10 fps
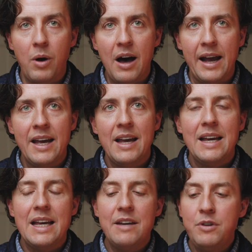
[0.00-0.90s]
Why?
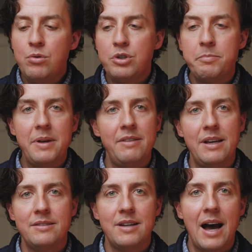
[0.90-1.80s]
If you spend the
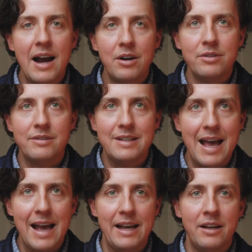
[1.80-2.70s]
entire
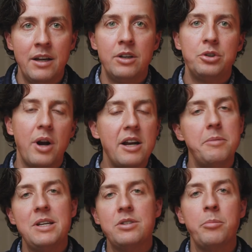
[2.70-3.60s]
day trying to
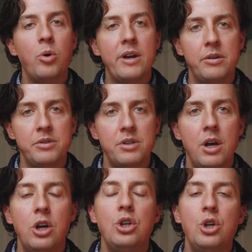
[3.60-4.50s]
be someone else,
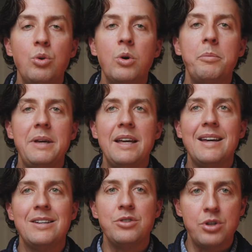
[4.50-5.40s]
you will be
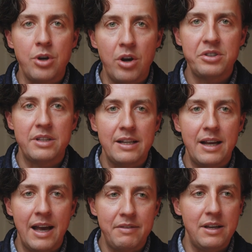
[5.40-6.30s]
exhausted
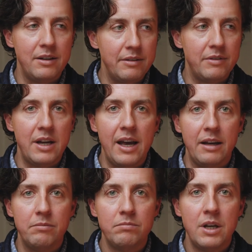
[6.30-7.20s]
at the end of the day.
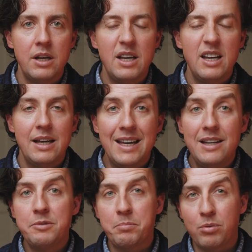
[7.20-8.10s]
It
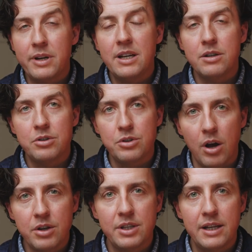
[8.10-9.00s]
is pretty
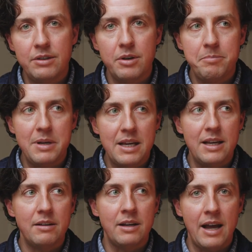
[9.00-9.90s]
exhausting to
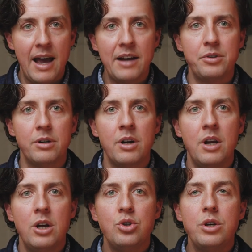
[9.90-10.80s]
be an actor.
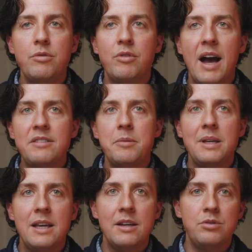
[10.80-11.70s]
So you've got to
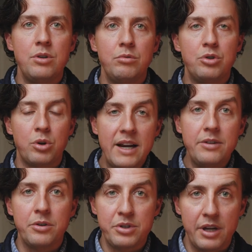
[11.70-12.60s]
begin to train
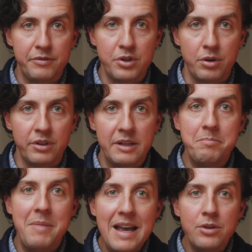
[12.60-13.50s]
yourself, certainly,
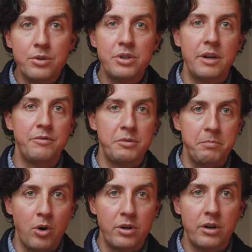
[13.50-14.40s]
make yourself
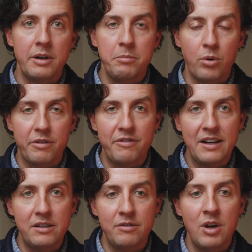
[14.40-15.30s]
smarter and more
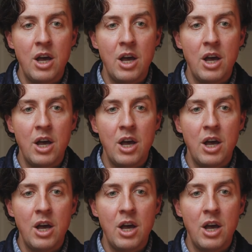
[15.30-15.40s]
effective,